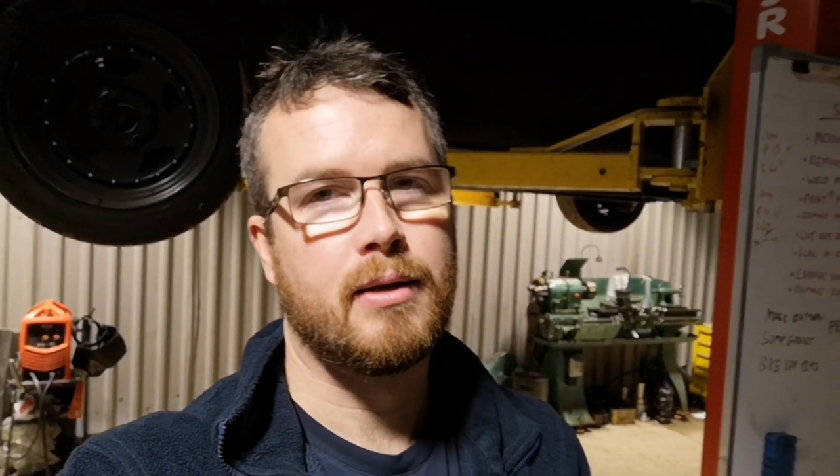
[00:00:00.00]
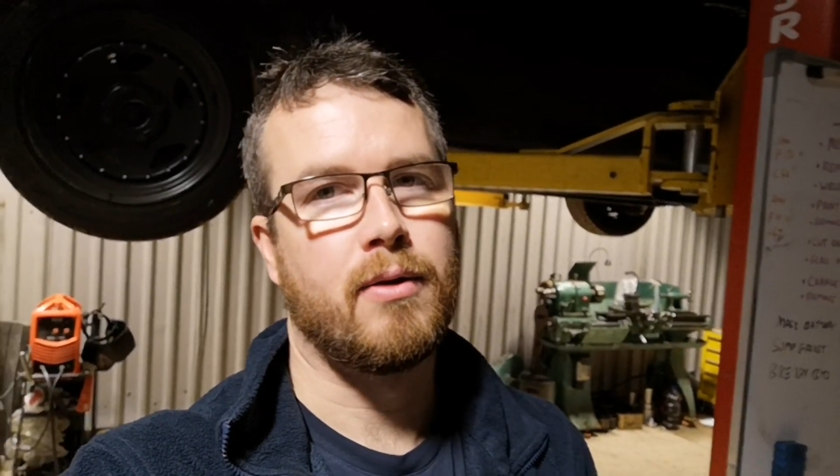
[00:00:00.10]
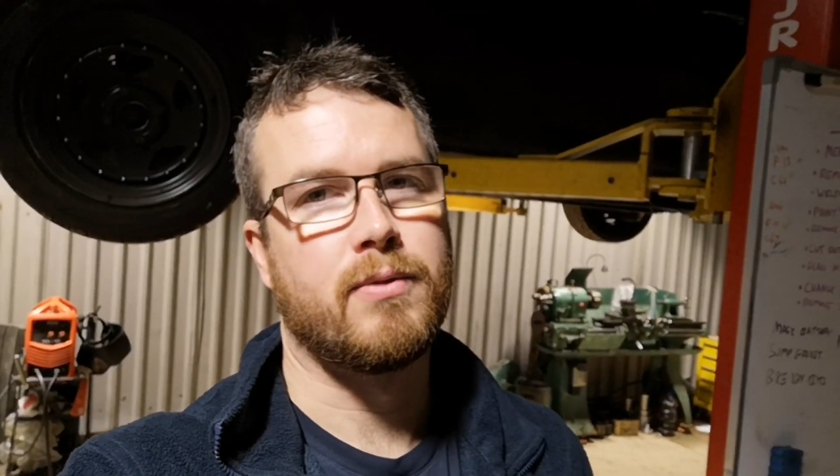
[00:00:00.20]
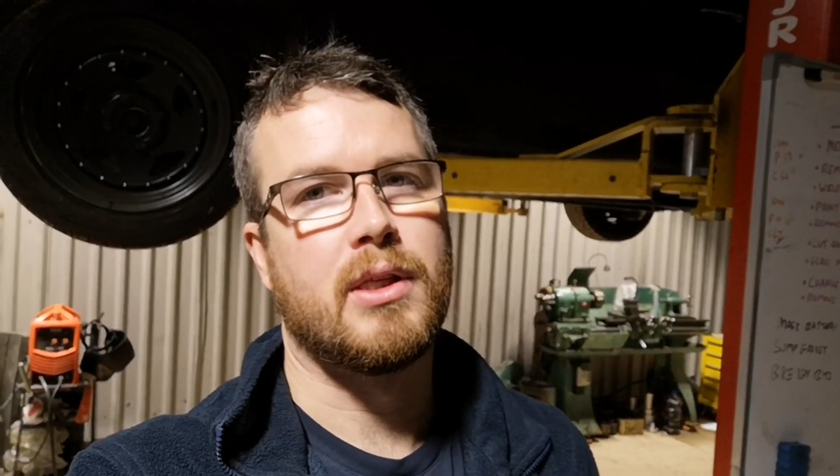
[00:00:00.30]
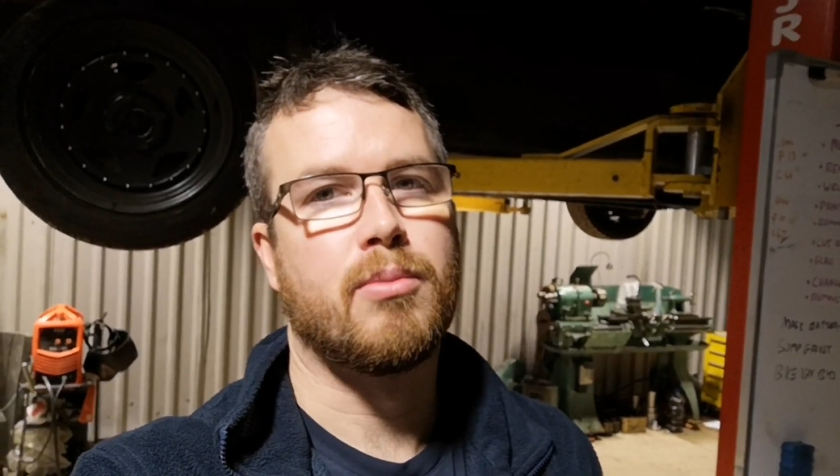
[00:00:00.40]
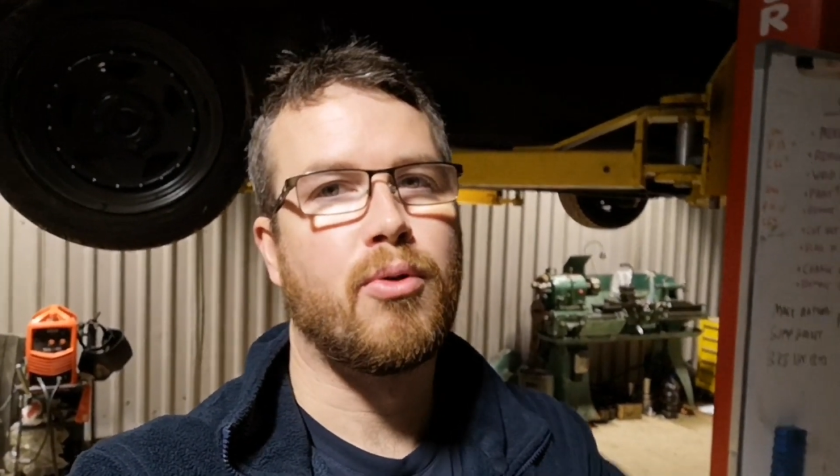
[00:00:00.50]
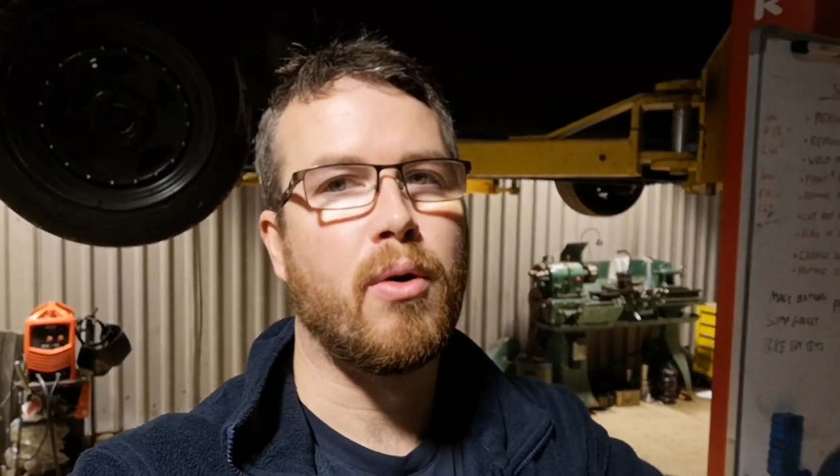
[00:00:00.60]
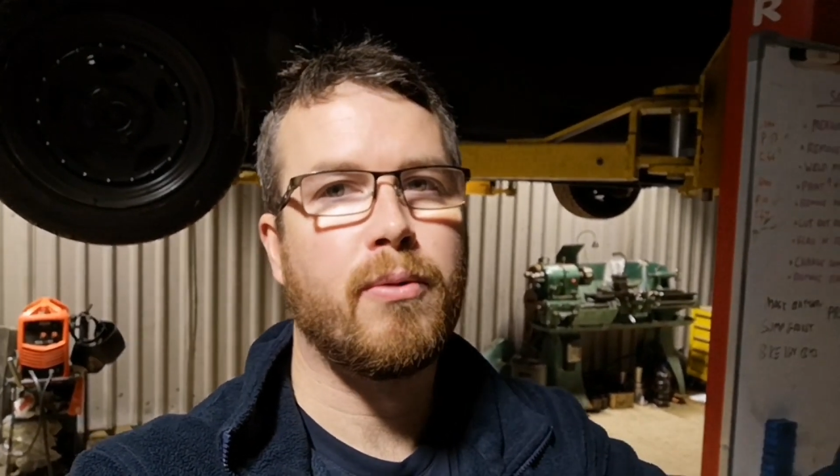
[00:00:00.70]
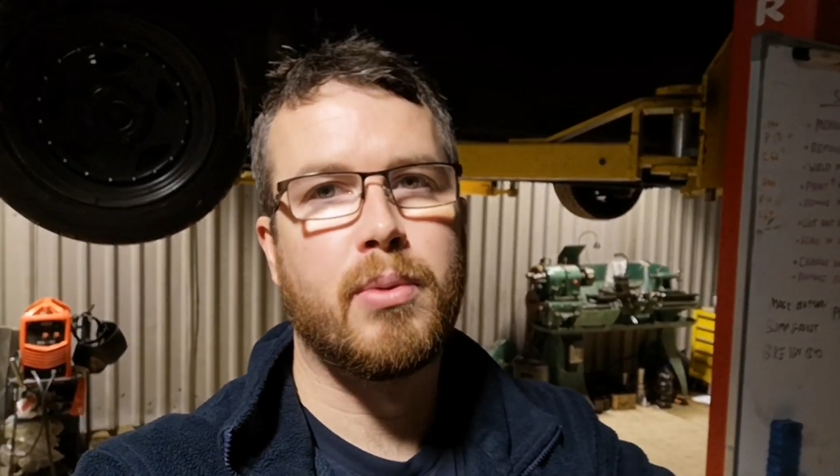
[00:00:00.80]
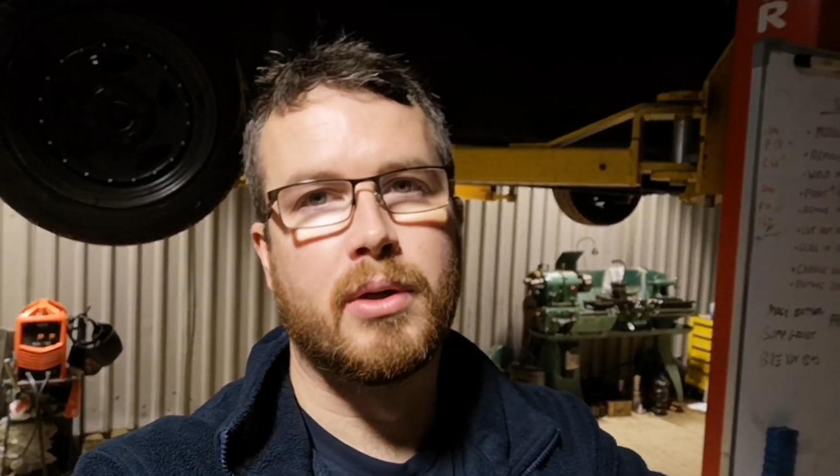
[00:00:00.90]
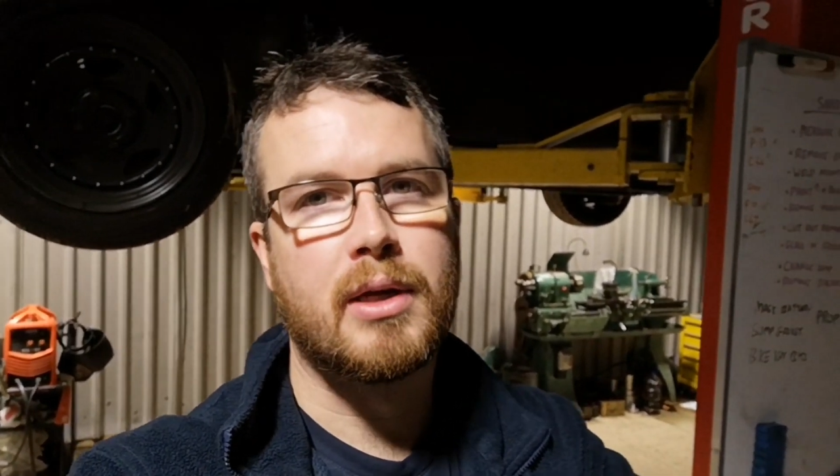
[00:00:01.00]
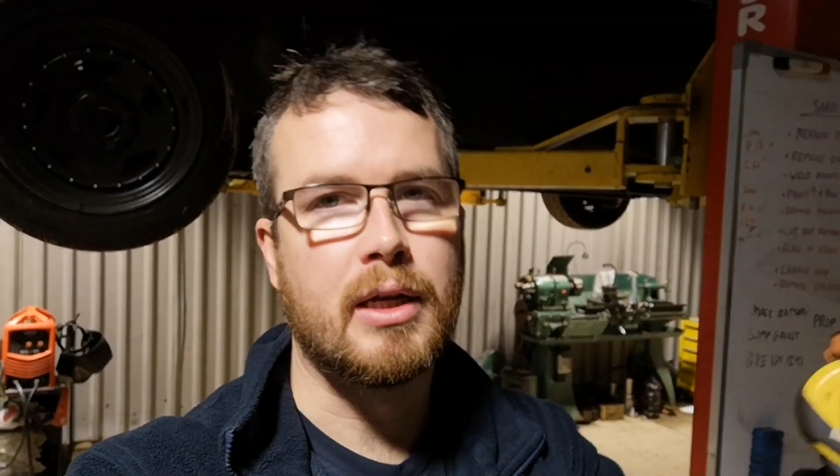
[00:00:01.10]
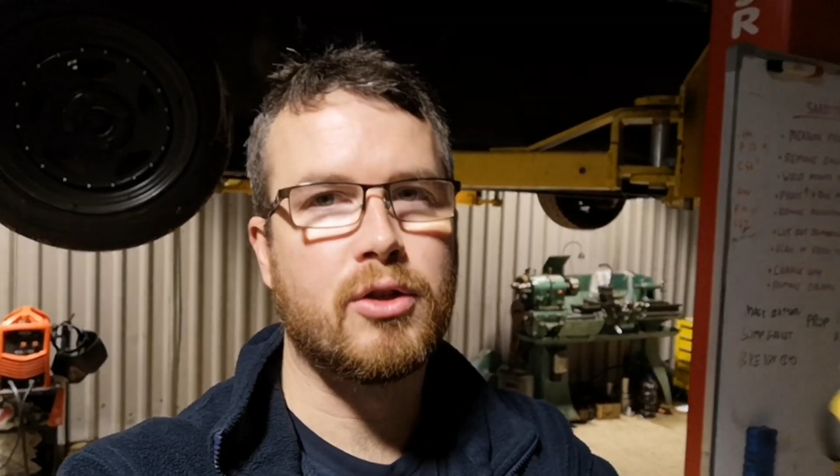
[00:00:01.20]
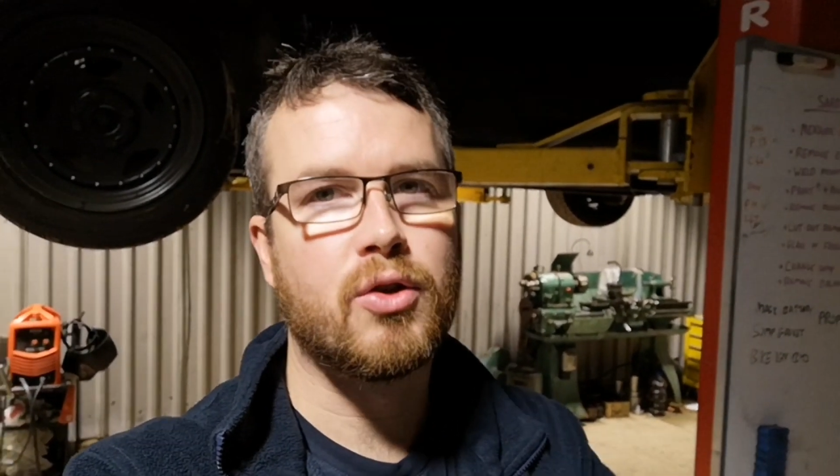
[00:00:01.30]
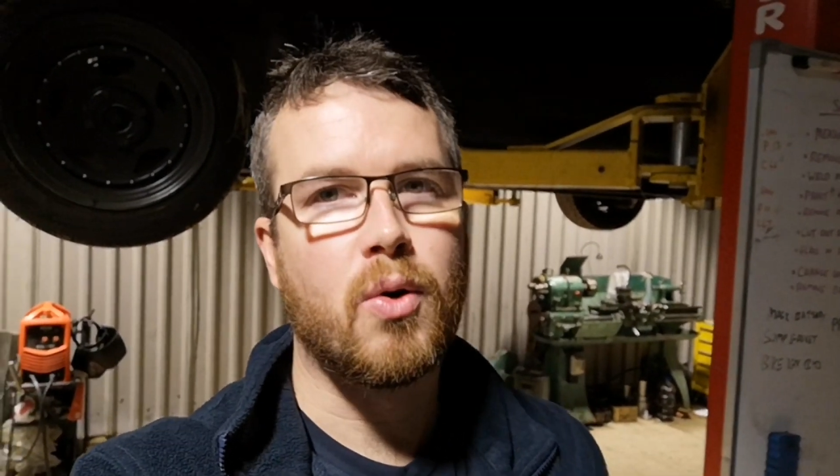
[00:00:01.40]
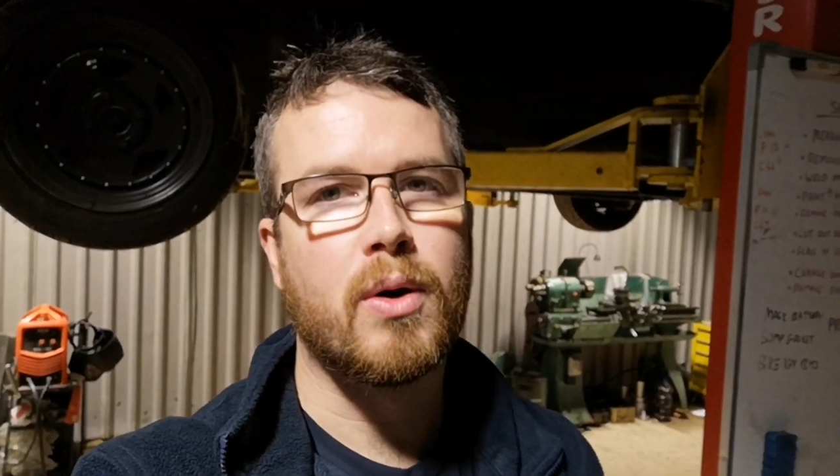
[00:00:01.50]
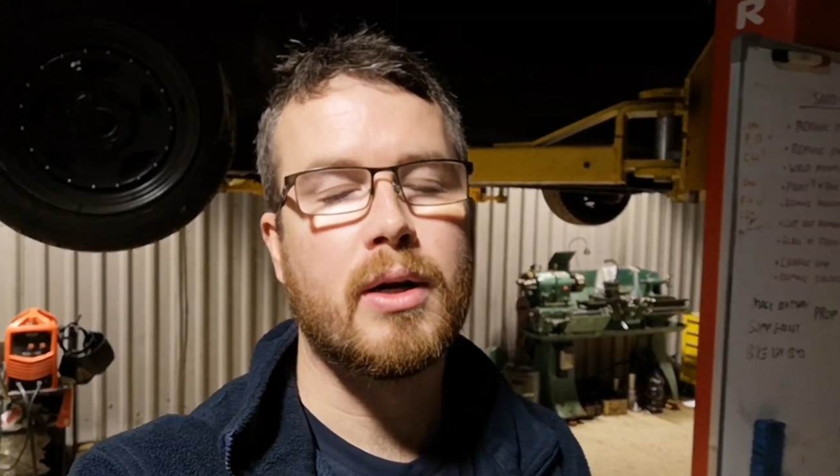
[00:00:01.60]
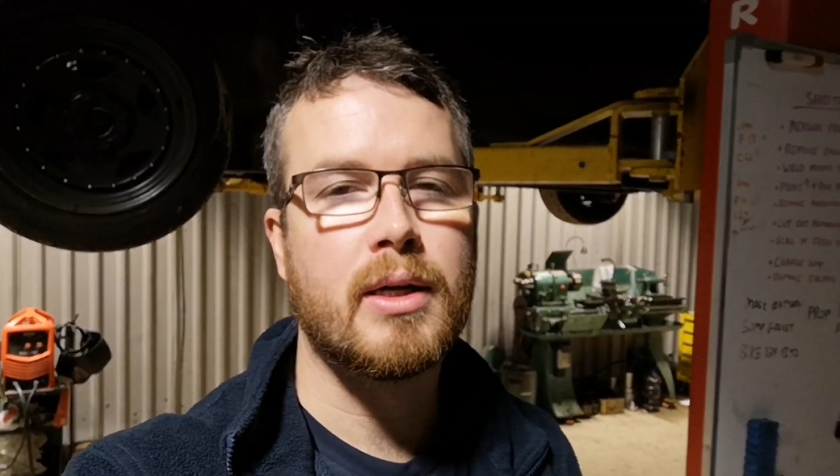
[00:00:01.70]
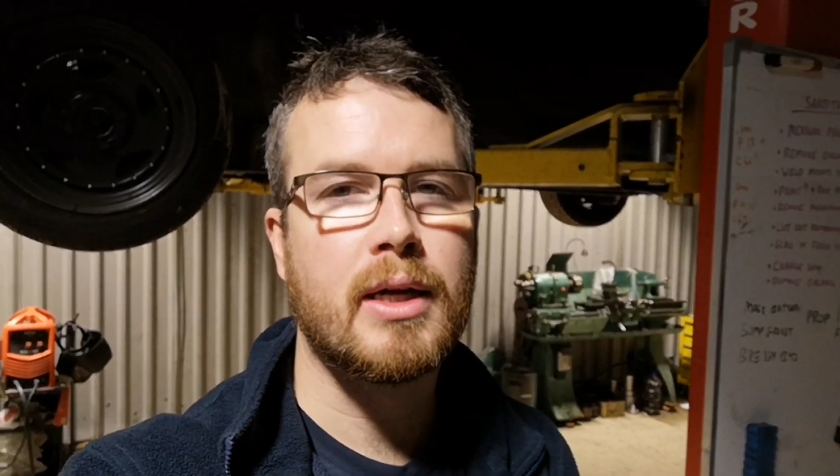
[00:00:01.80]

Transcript: and obviously the prop gets shorter